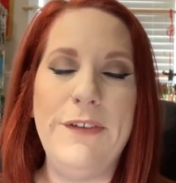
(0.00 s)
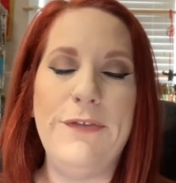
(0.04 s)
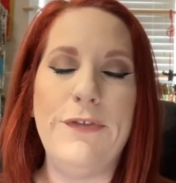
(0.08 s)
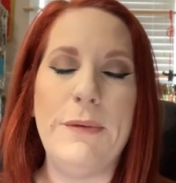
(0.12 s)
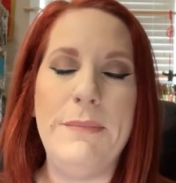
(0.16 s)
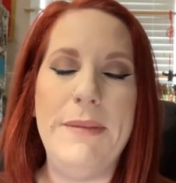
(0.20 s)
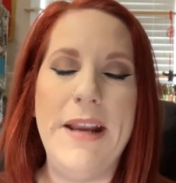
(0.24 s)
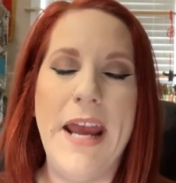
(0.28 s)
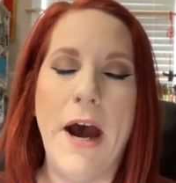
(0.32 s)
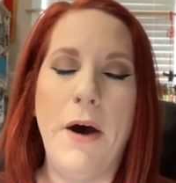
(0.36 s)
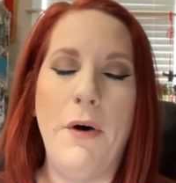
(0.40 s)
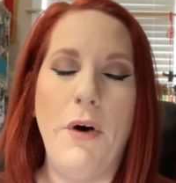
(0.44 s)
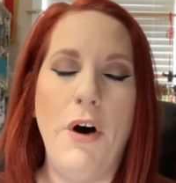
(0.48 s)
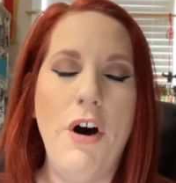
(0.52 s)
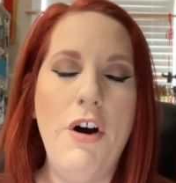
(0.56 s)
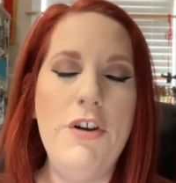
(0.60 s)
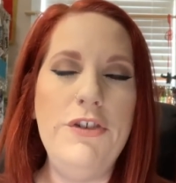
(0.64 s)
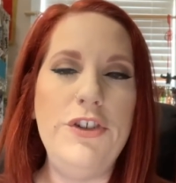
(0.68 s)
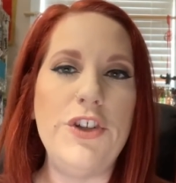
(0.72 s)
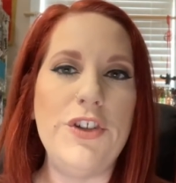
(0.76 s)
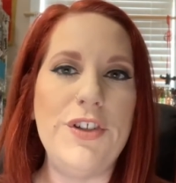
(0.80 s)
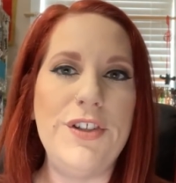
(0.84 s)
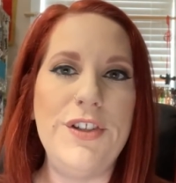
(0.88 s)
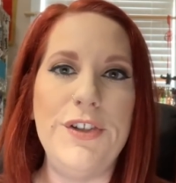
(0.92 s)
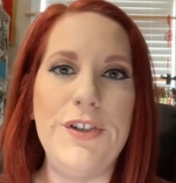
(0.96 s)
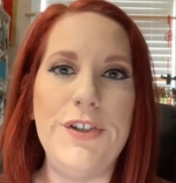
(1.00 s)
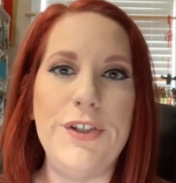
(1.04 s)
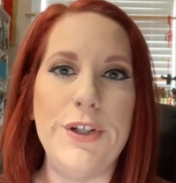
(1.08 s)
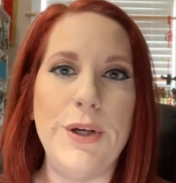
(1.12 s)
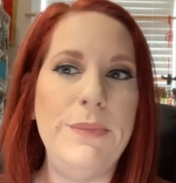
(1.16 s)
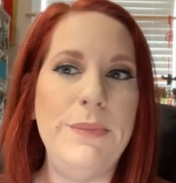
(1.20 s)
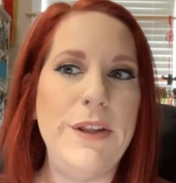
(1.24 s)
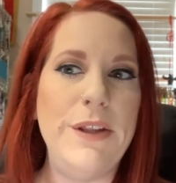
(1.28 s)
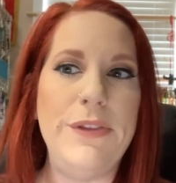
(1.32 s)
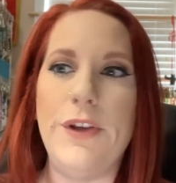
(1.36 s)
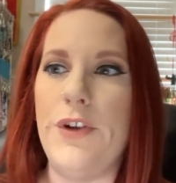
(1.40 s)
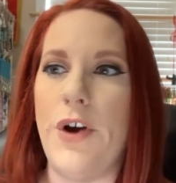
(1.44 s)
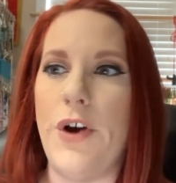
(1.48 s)
From now on, just assume
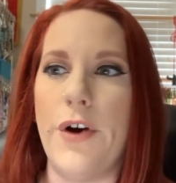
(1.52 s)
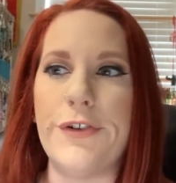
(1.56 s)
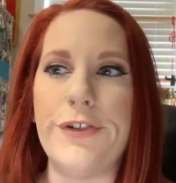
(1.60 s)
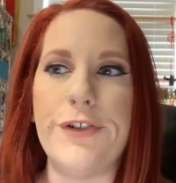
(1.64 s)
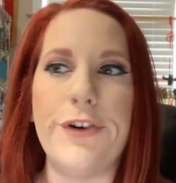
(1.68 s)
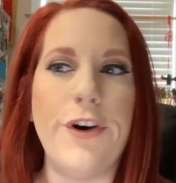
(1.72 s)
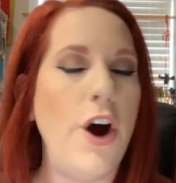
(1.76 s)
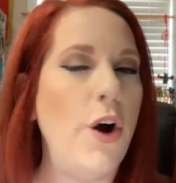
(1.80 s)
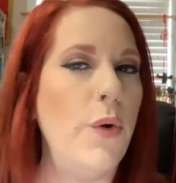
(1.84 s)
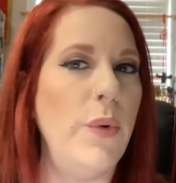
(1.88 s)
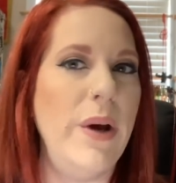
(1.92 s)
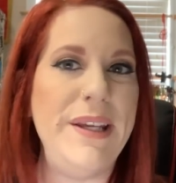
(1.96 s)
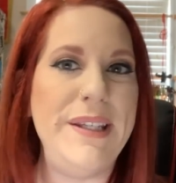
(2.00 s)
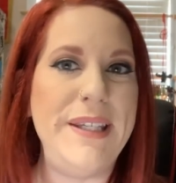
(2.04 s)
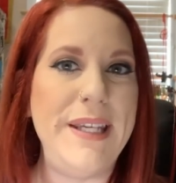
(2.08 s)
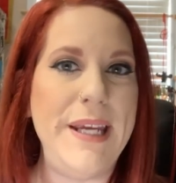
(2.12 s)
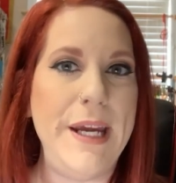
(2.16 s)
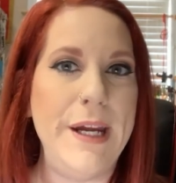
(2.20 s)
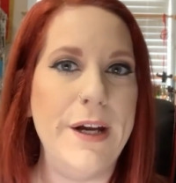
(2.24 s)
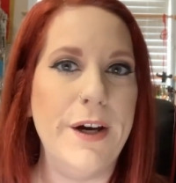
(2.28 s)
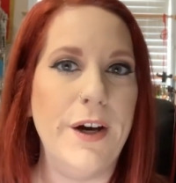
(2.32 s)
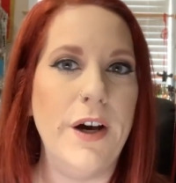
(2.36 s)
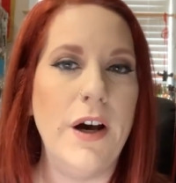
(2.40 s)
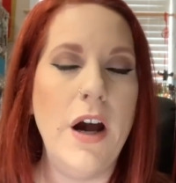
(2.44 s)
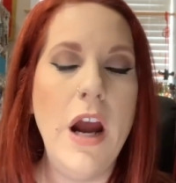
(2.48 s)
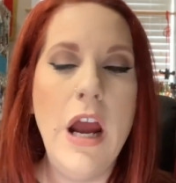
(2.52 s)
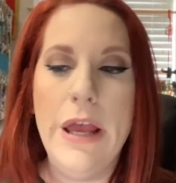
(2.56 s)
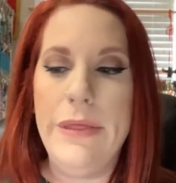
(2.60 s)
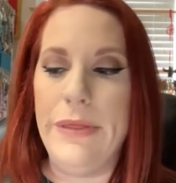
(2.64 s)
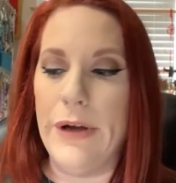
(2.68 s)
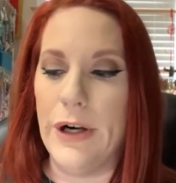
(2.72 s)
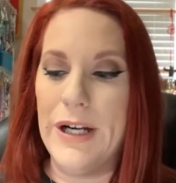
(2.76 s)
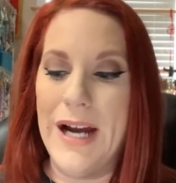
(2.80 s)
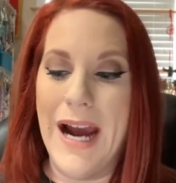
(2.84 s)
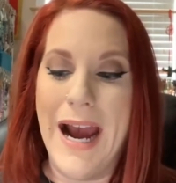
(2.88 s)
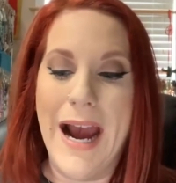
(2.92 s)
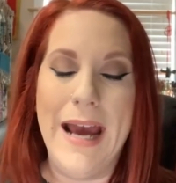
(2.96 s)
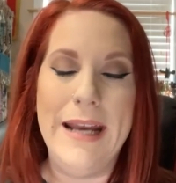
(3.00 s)
that the dogs are always here.
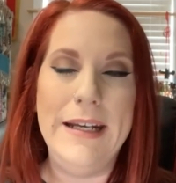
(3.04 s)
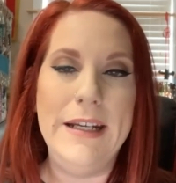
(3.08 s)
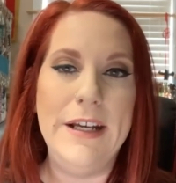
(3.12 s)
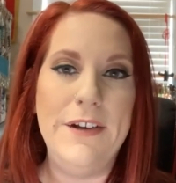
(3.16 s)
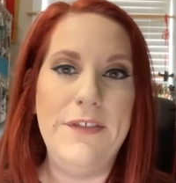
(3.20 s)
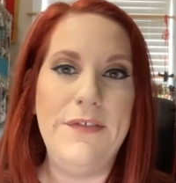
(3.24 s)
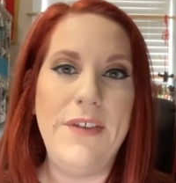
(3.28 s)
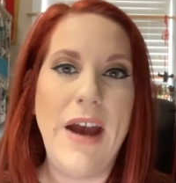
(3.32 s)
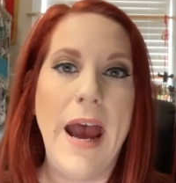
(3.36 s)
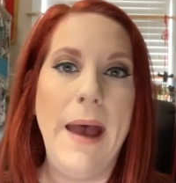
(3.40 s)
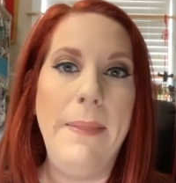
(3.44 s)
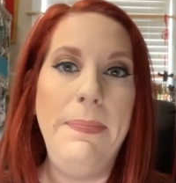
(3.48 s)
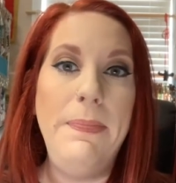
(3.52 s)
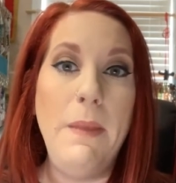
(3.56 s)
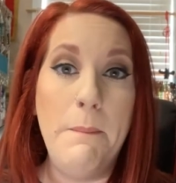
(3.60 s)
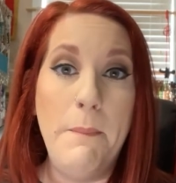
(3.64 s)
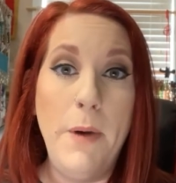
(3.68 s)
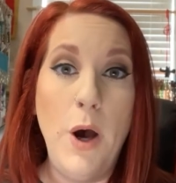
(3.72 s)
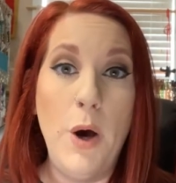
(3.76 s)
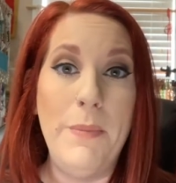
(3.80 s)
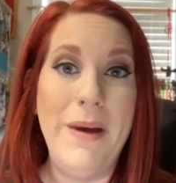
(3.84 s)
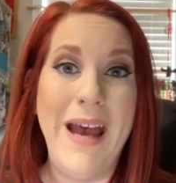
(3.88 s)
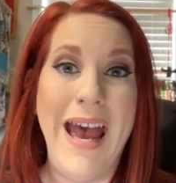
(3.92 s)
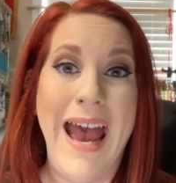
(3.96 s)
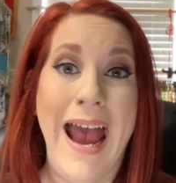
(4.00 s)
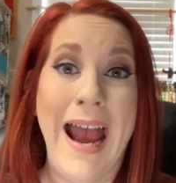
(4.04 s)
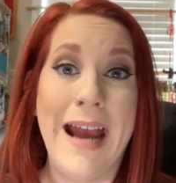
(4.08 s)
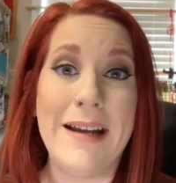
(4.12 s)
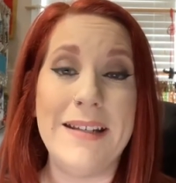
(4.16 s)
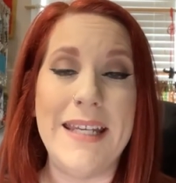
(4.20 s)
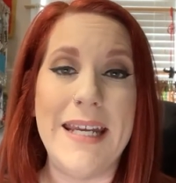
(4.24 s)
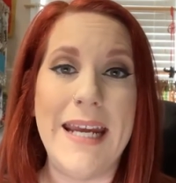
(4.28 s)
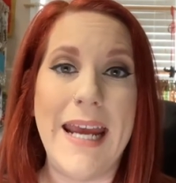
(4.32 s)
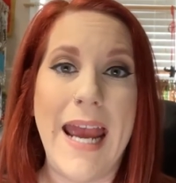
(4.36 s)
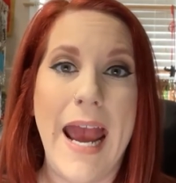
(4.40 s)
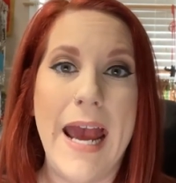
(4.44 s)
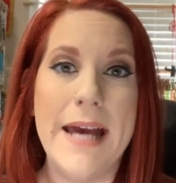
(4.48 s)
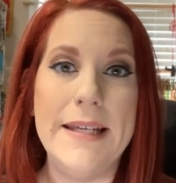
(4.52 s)
They're kind of at the moment
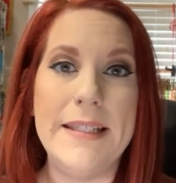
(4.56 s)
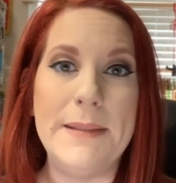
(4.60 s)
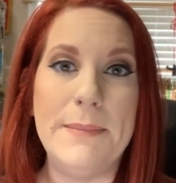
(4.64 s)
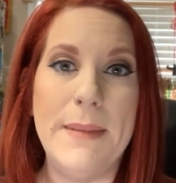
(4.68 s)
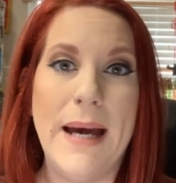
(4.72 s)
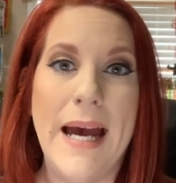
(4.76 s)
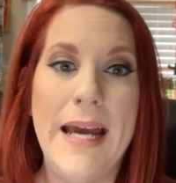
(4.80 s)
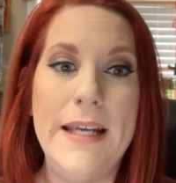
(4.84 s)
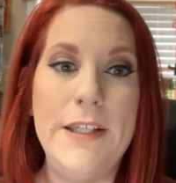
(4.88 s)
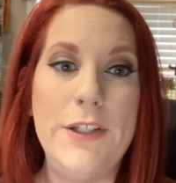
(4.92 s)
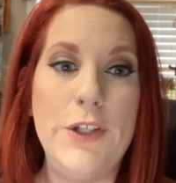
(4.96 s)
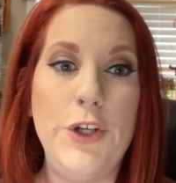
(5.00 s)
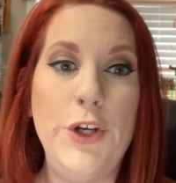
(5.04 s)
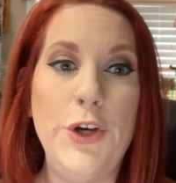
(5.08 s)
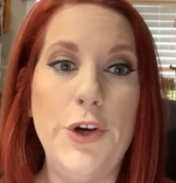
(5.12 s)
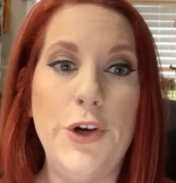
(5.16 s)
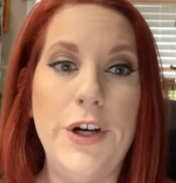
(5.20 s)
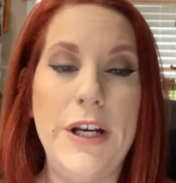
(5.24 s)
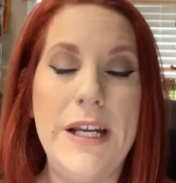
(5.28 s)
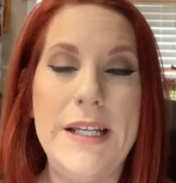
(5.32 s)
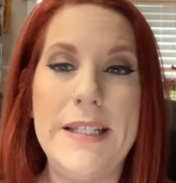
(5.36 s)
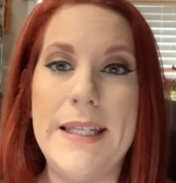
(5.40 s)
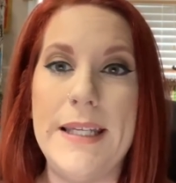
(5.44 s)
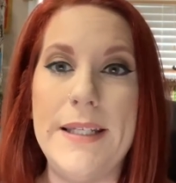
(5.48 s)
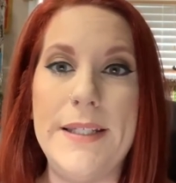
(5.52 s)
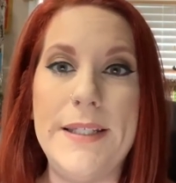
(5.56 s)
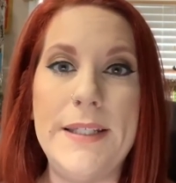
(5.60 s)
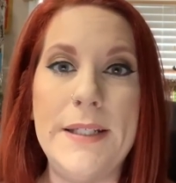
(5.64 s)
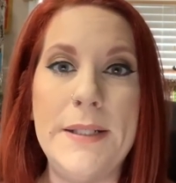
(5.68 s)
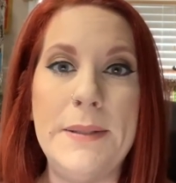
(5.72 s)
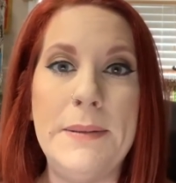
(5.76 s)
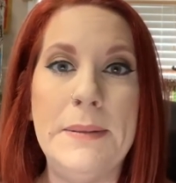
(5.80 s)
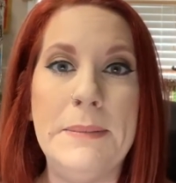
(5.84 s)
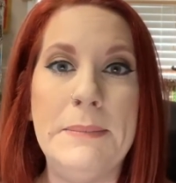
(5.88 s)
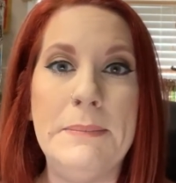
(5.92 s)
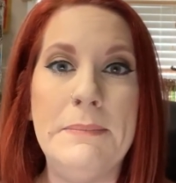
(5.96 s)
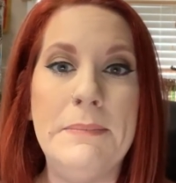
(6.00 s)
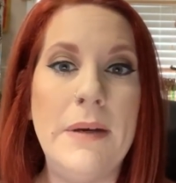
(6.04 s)
acting as my security
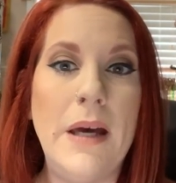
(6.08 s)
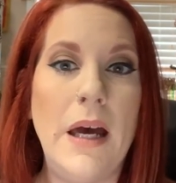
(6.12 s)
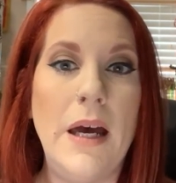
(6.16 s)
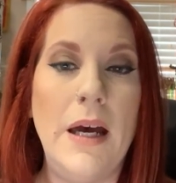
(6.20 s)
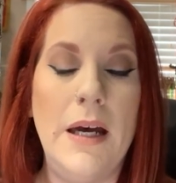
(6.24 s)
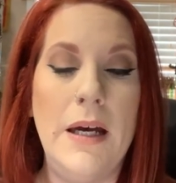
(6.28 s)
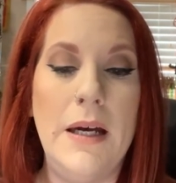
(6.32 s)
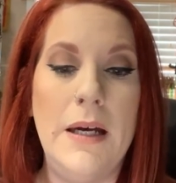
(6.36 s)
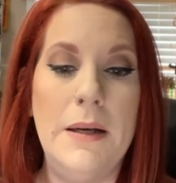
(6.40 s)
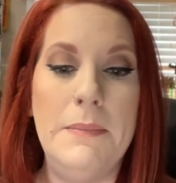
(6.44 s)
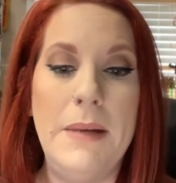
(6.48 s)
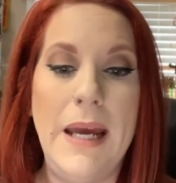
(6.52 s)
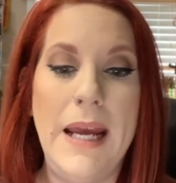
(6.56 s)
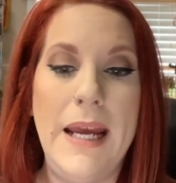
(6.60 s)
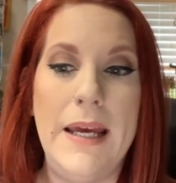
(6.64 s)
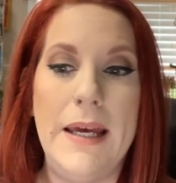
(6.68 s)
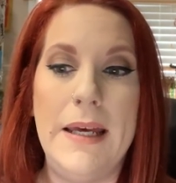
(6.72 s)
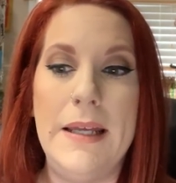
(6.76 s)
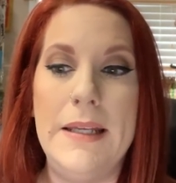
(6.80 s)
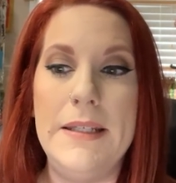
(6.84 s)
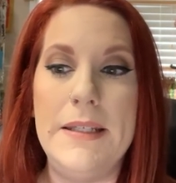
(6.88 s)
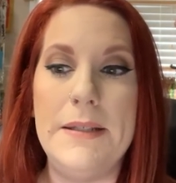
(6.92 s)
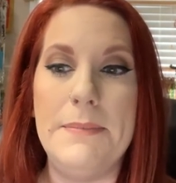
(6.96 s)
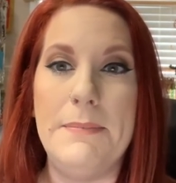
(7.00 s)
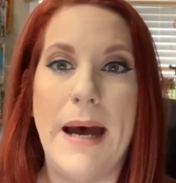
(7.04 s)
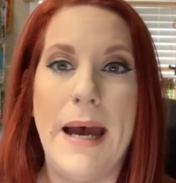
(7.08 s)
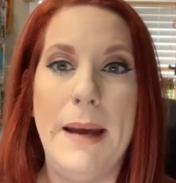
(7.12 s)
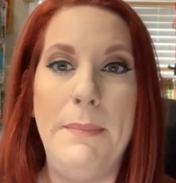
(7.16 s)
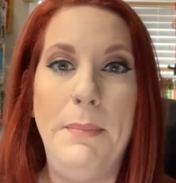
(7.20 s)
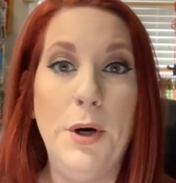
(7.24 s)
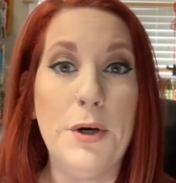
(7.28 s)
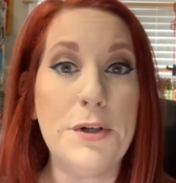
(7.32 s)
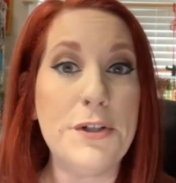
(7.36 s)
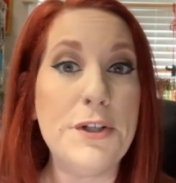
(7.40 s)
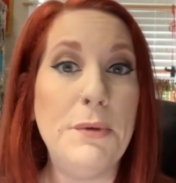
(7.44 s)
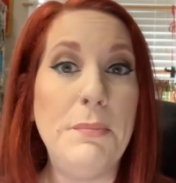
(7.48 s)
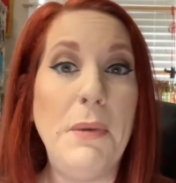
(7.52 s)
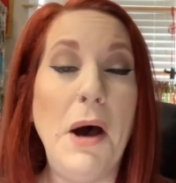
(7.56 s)
system um, and my
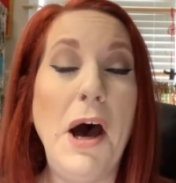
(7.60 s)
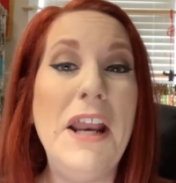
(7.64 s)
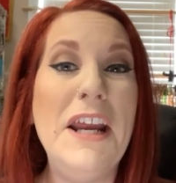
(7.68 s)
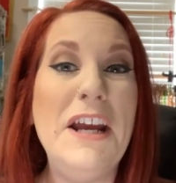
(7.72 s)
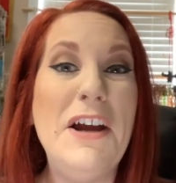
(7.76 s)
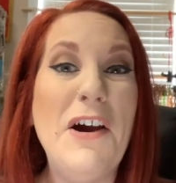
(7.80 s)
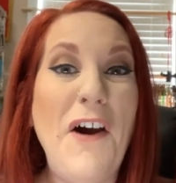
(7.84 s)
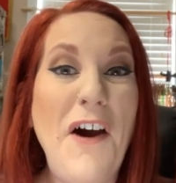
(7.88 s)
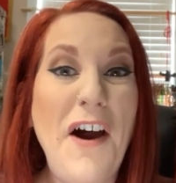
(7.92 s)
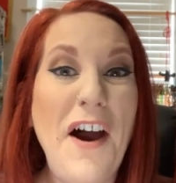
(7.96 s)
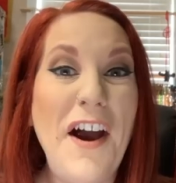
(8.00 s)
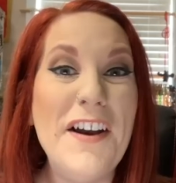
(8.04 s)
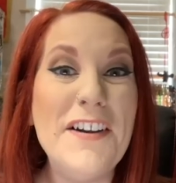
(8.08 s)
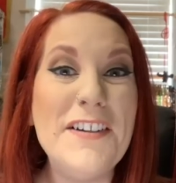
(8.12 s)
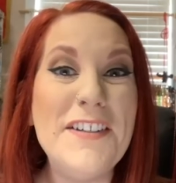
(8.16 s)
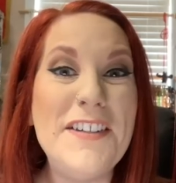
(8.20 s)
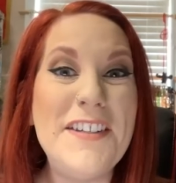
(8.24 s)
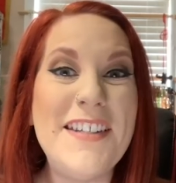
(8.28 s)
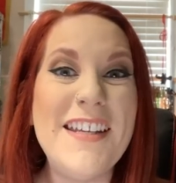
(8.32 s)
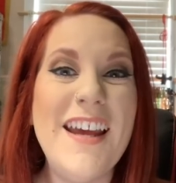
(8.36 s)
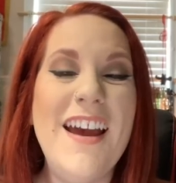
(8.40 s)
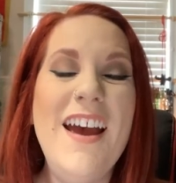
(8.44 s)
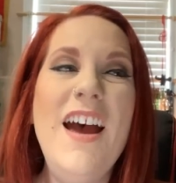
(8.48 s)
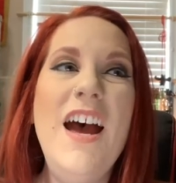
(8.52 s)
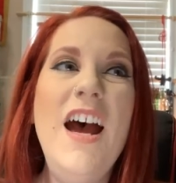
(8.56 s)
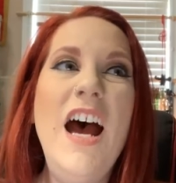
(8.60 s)
personal bodyguards.